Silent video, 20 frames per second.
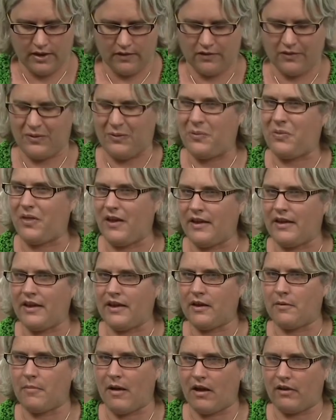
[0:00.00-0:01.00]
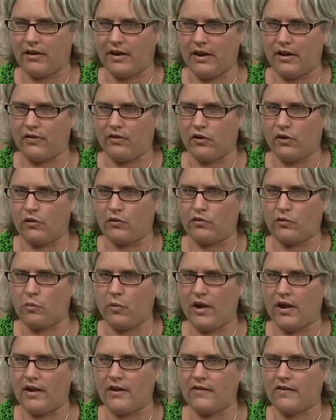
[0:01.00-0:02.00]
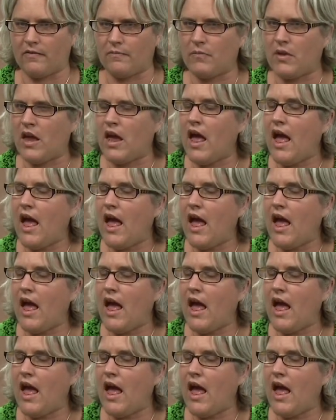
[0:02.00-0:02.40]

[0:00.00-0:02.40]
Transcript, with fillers: So thinking about it in those ways.